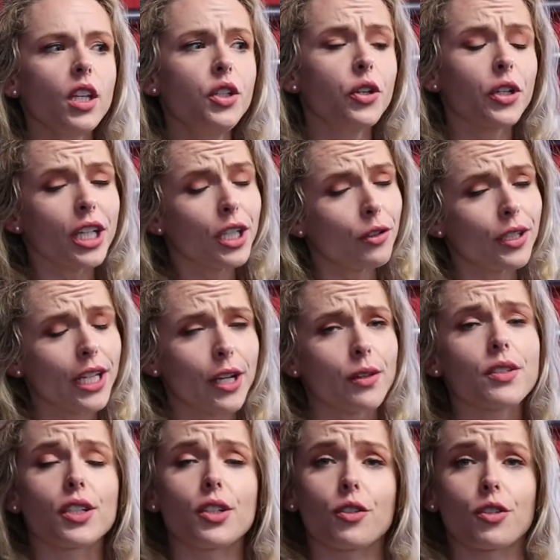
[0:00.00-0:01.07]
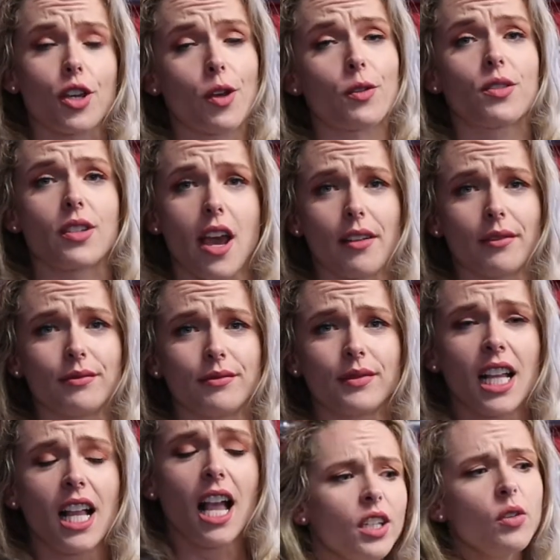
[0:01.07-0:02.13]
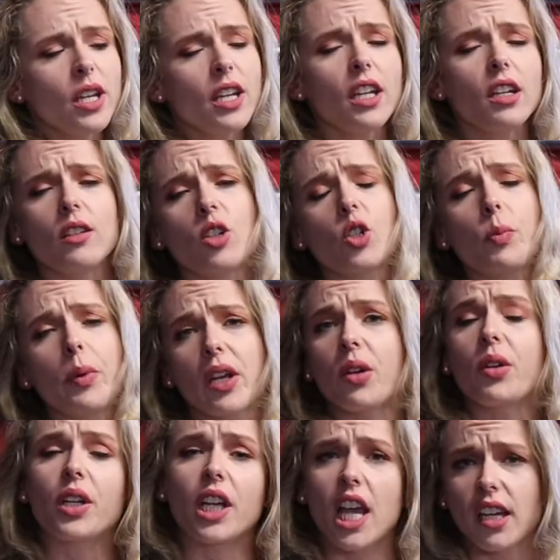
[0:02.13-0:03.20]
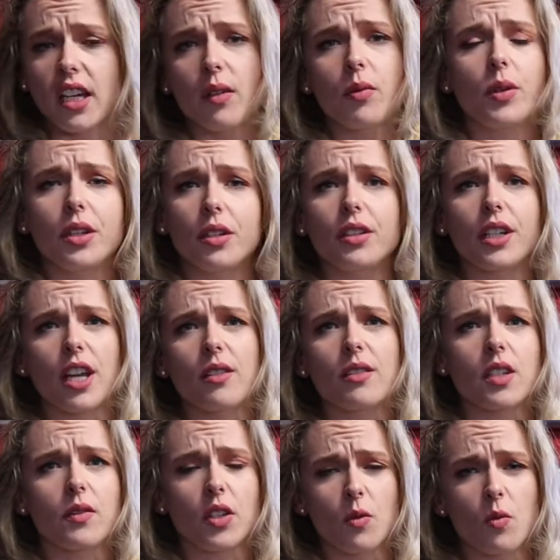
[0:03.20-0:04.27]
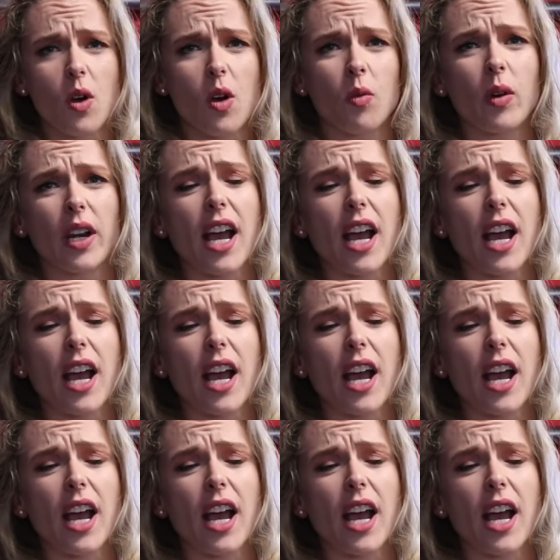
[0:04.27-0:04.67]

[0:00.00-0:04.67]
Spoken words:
You're getting your nails and your toes done. You can get a little bit creative with your nails if you want.